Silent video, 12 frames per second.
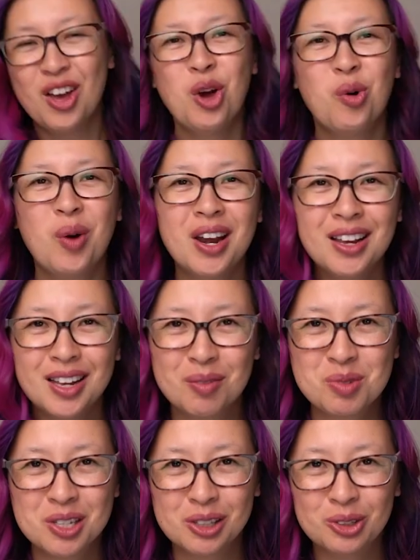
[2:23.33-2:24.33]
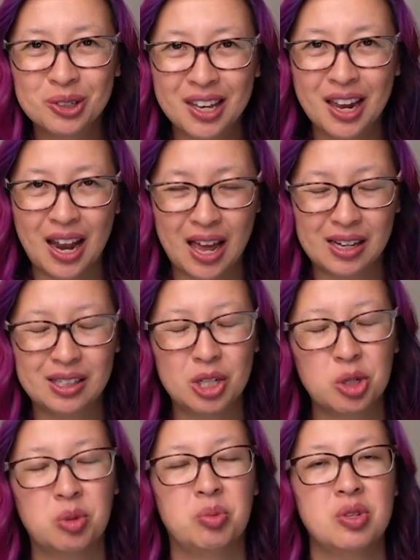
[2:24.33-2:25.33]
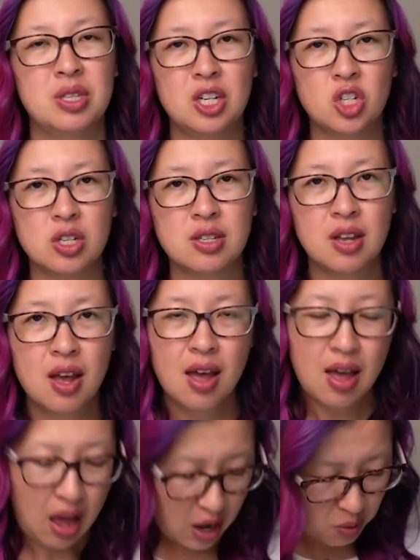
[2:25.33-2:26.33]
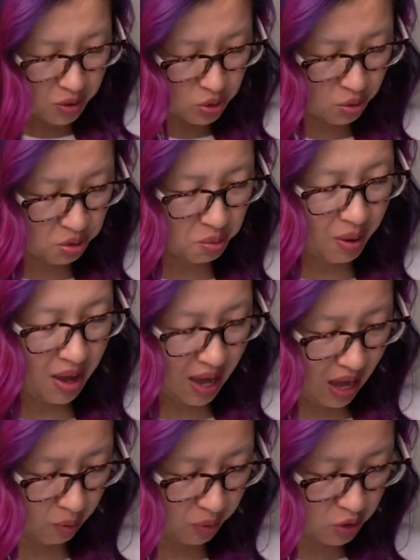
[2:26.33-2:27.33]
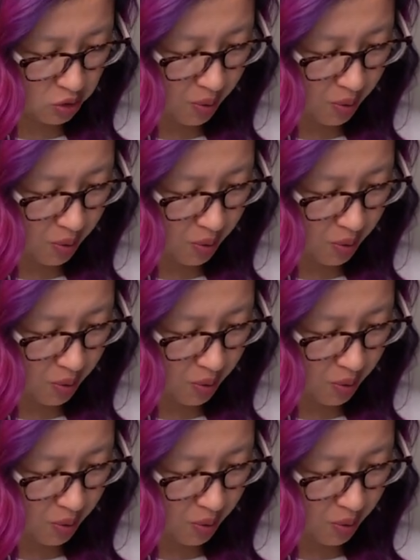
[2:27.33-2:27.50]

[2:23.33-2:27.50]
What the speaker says: When it comes to looking at analytical procedures, I always talk about how we do